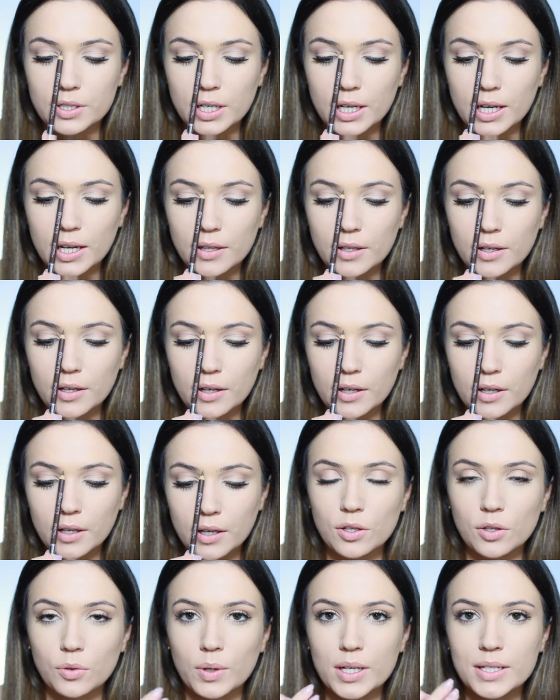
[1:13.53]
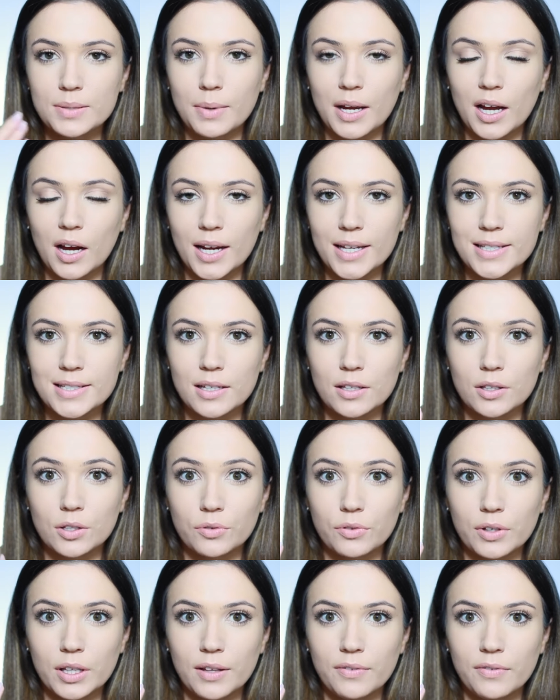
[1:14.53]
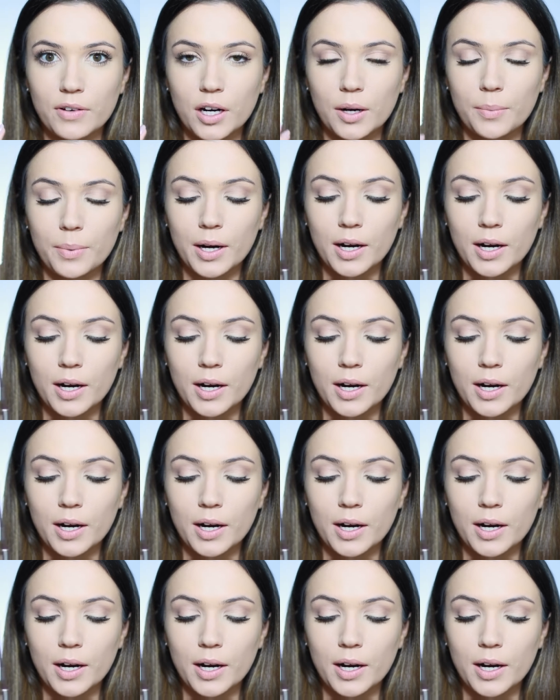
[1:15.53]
together. Otherwise my eyes can look really far